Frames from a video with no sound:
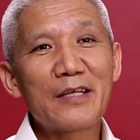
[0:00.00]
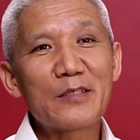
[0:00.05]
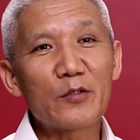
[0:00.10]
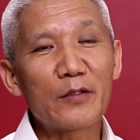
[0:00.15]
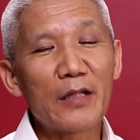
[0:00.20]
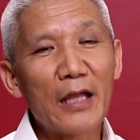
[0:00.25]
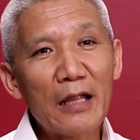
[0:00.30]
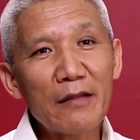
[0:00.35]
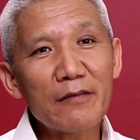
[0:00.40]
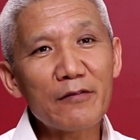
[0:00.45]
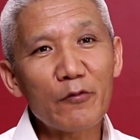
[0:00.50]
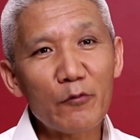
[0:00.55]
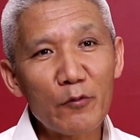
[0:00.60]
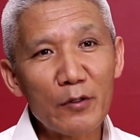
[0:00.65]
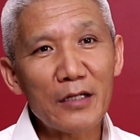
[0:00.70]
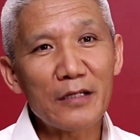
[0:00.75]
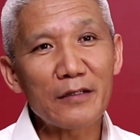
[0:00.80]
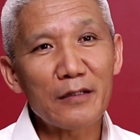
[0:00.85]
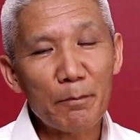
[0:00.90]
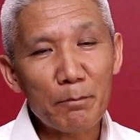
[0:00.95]
So that's
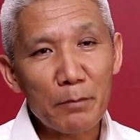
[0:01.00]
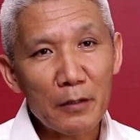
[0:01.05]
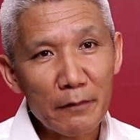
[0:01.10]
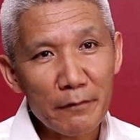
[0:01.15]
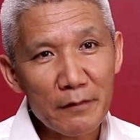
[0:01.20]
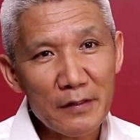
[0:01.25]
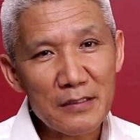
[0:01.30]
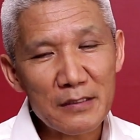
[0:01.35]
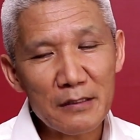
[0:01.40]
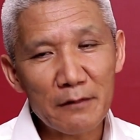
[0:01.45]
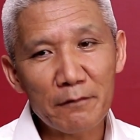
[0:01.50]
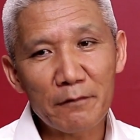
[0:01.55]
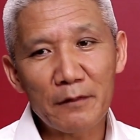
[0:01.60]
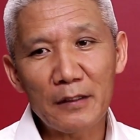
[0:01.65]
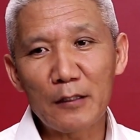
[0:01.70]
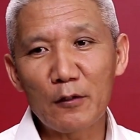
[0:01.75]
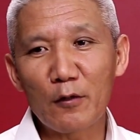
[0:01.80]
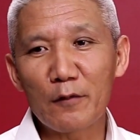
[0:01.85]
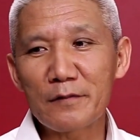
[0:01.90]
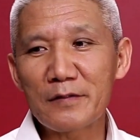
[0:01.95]
really the pervasive
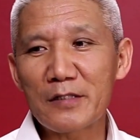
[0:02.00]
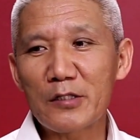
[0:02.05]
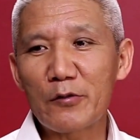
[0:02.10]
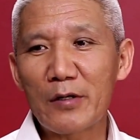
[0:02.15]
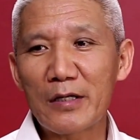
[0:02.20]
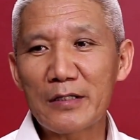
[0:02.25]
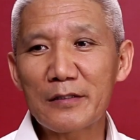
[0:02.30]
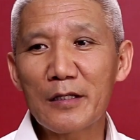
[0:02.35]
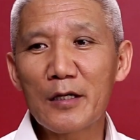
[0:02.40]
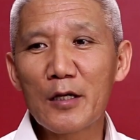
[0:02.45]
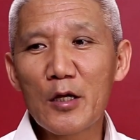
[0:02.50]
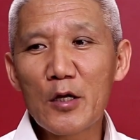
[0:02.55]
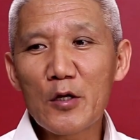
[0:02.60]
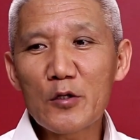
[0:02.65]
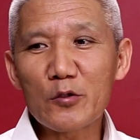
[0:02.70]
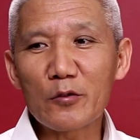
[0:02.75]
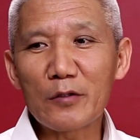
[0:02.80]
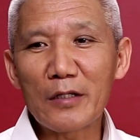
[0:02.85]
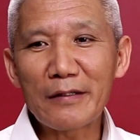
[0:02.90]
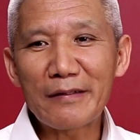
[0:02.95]
feeling of stress.
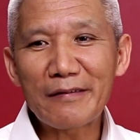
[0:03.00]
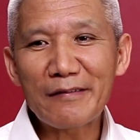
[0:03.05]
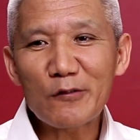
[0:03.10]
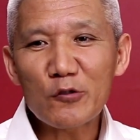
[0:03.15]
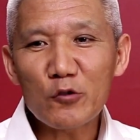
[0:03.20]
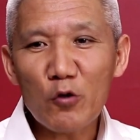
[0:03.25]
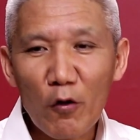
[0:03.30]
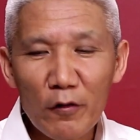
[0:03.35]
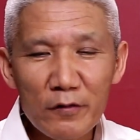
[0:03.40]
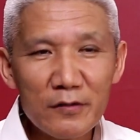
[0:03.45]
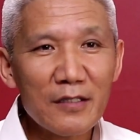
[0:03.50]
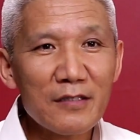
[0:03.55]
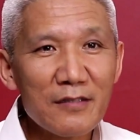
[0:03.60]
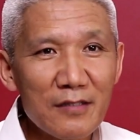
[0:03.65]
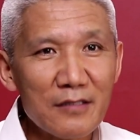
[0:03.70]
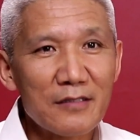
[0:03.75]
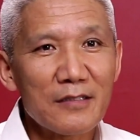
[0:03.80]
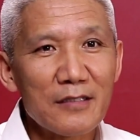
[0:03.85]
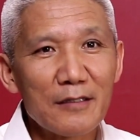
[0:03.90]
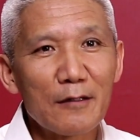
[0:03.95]
So the
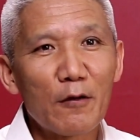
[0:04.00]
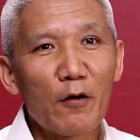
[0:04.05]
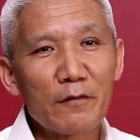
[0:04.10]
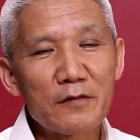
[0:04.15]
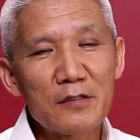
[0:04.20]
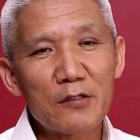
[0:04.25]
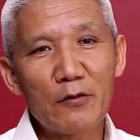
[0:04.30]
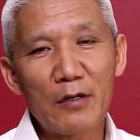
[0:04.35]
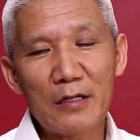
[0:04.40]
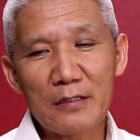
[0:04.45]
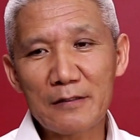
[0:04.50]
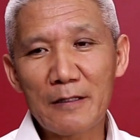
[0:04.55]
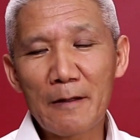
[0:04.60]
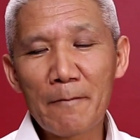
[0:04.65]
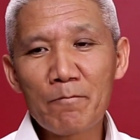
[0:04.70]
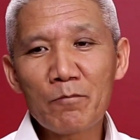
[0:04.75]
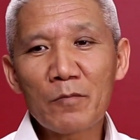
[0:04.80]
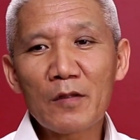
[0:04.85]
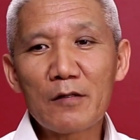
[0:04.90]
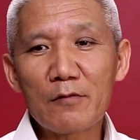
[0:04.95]
toxicity of stress
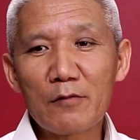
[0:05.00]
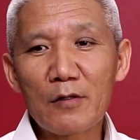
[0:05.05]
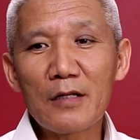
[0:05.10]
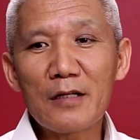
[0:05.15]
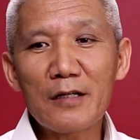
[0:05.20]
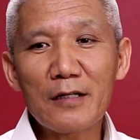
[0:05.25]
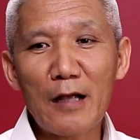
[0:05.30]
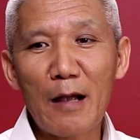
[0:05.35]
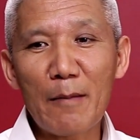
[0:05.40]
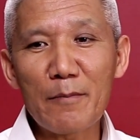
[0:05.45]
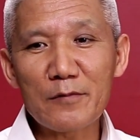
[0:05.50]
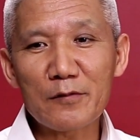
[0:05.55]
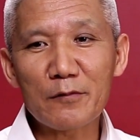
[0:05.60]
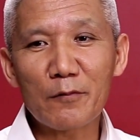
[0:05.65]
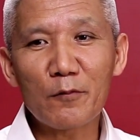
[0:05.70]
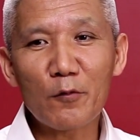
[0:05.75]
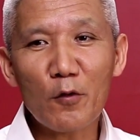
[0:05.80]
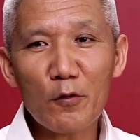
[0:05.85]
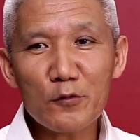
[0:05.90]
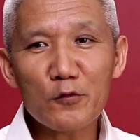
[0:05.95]
really
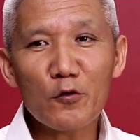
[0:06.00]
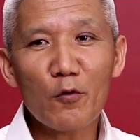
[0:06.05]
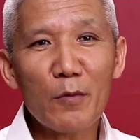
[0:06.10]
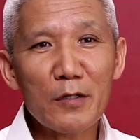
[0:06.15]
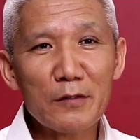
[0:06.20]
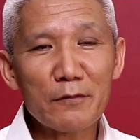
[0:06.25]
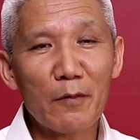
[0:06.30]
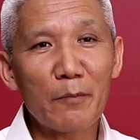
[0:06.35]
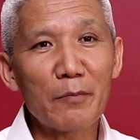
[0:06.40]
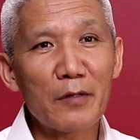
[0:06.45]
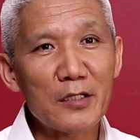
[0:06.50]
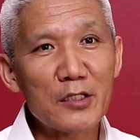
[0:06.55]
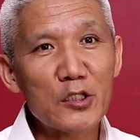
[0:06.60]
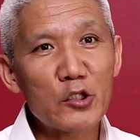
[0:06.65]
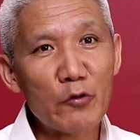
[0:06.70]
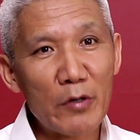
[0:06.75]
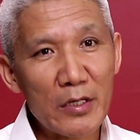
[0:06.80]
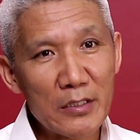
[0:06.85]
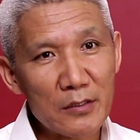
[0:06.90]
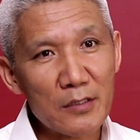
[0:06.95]
comes not so much from the
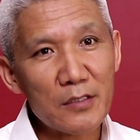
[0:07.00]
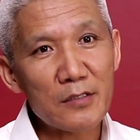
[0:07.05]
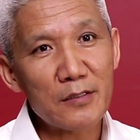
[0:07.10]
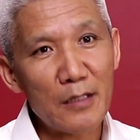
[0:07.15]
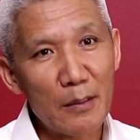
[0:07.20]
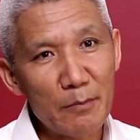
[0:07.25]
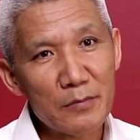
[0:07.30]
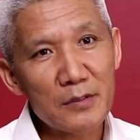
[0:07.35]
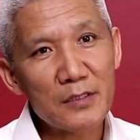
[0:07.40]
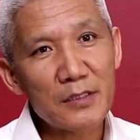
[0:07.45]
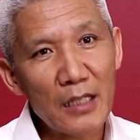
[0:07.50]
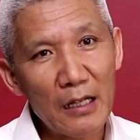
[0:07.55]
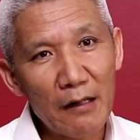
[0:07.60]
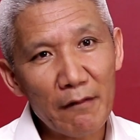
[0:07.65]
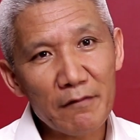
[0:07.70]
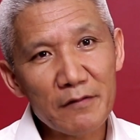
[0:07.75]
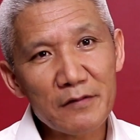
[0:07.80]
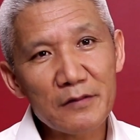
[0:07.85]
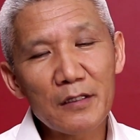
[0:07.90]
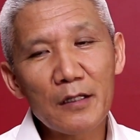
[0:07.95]
stresses
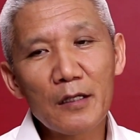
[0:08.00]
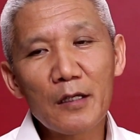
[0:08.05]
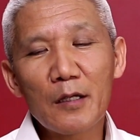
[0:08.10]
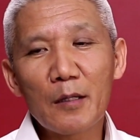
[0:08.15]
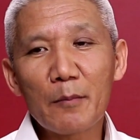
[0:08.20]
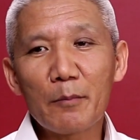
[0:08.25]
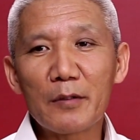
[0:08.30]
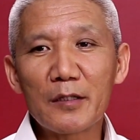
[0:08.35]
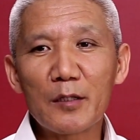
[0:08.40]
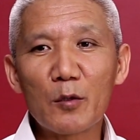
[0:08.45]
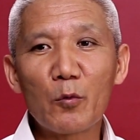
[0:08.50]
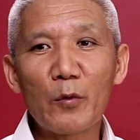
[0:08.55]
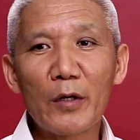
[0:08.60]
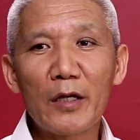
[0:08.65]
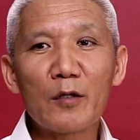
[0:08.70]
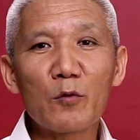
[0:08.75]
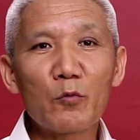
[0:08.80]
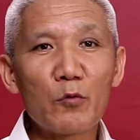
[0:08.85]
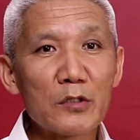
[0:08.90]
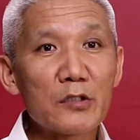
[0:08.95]
themselves, but the
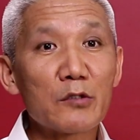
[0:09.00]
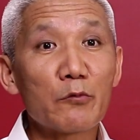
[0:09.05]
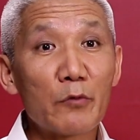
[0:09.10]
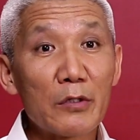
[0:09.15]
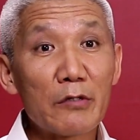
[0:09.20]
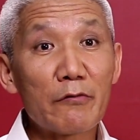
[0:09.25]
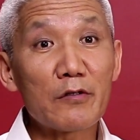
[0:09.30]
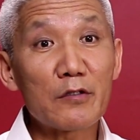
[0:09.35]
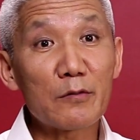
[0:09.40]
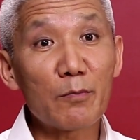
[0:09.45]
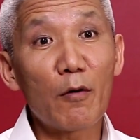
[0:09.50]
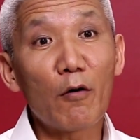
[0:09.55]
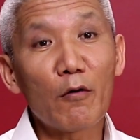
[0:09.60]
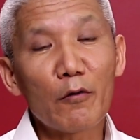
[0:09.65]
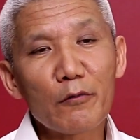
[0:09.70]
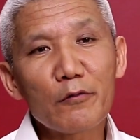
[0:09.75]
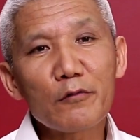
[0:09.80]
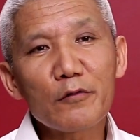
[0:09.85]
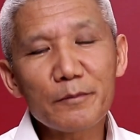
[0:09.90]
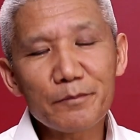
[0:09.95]
way in which we
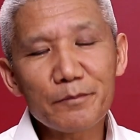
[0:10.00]
respond.